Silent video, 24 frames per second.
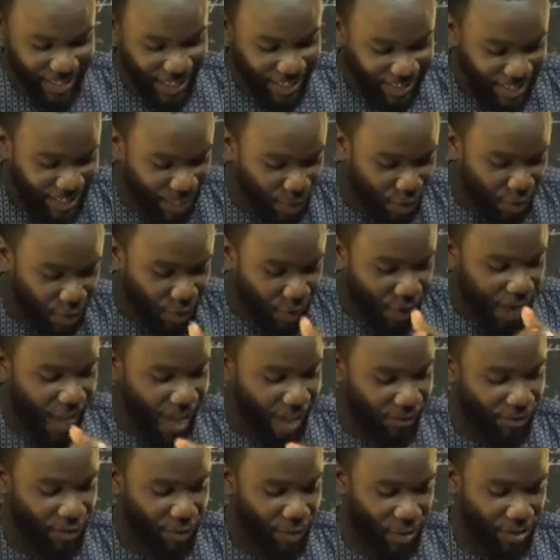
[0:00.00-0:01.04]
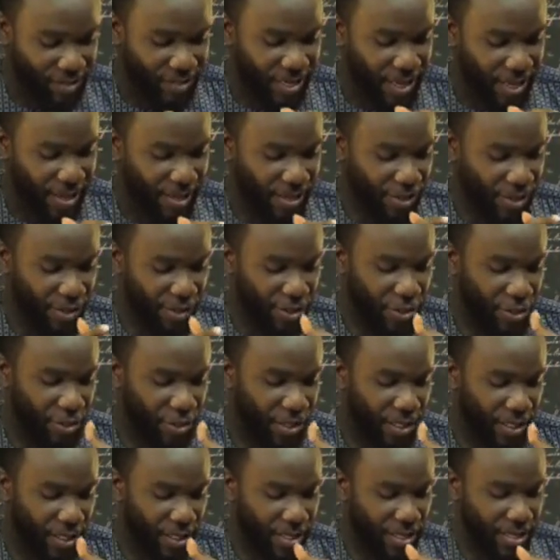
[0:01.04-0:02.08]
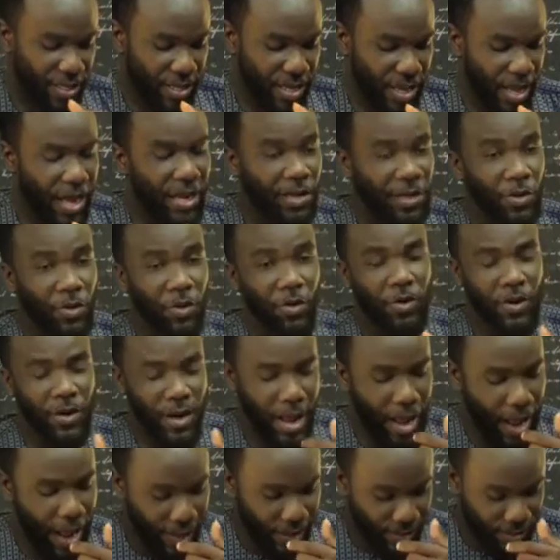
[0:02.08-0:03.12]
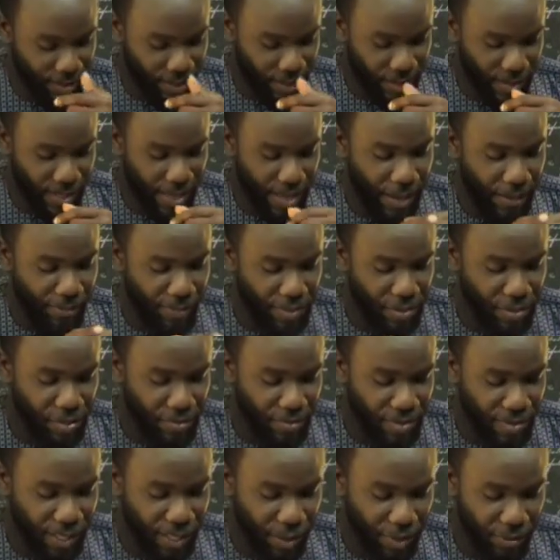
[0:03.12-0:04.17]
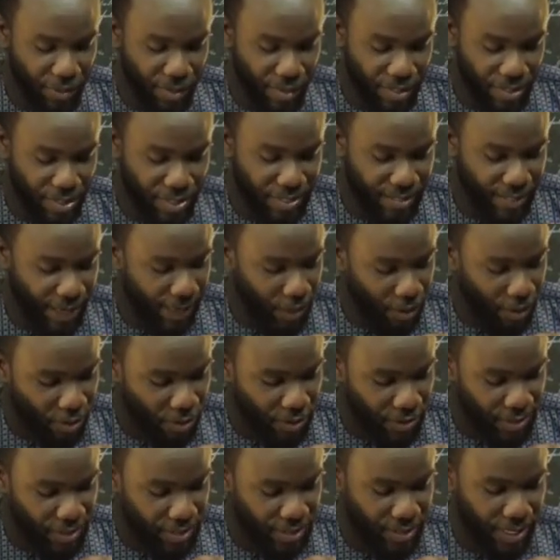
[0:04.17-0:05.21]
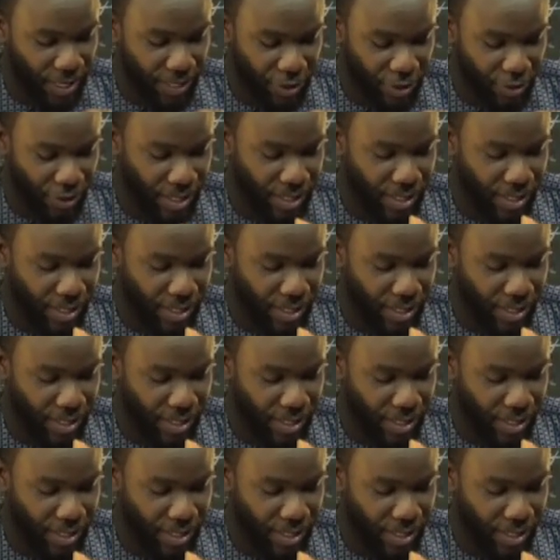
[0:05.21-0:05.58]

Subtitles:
And also I have Dr. Johnny Ando Arthur. He happens to be a community psychologist, lecturer,